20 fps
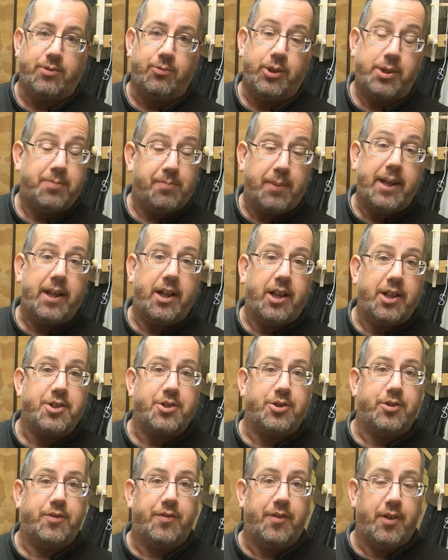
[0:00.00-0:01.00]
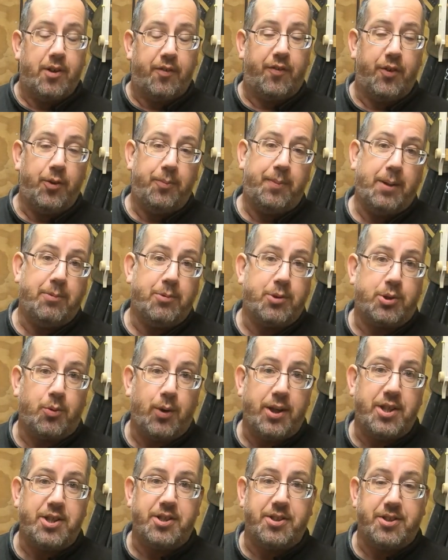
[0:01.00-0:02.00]
which may answer a few people's
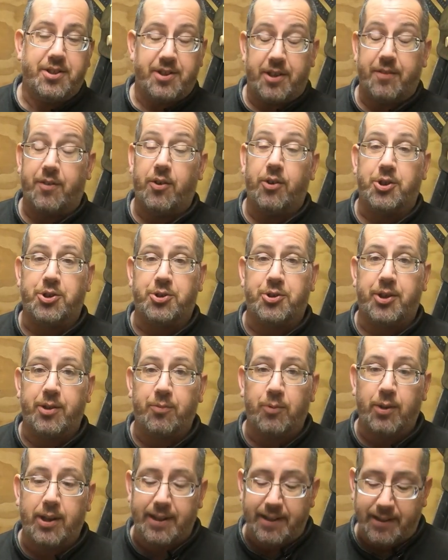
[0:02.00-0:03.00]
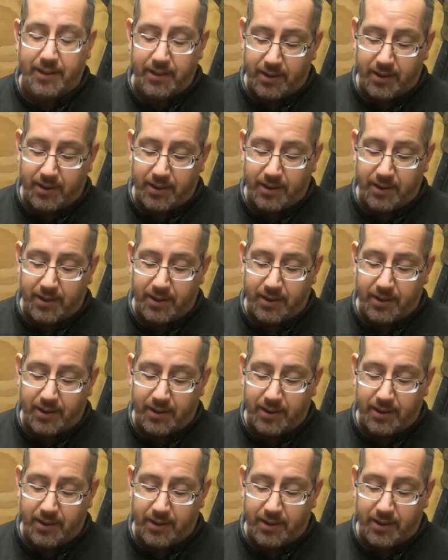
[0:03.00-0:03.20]
questions that they've got straight away.